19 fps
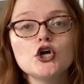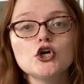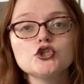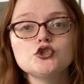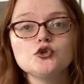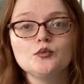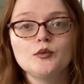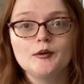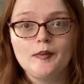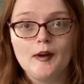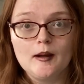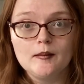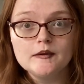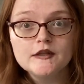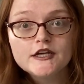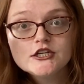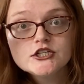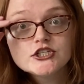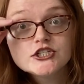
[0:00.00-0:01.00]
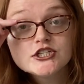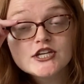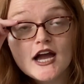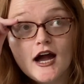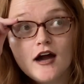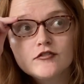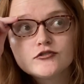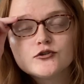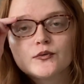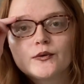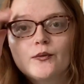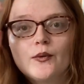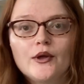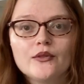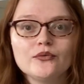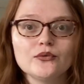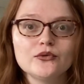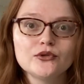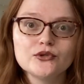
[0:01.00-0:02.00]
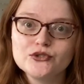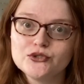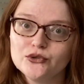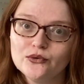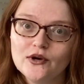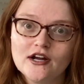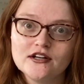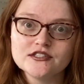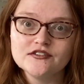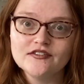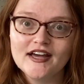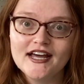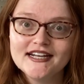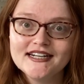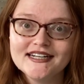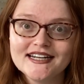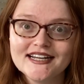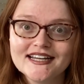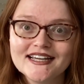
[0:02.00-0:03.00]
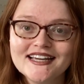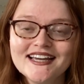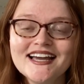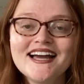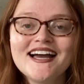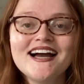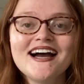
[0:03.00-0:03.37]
to be published after we went through the 2 rounds of editing,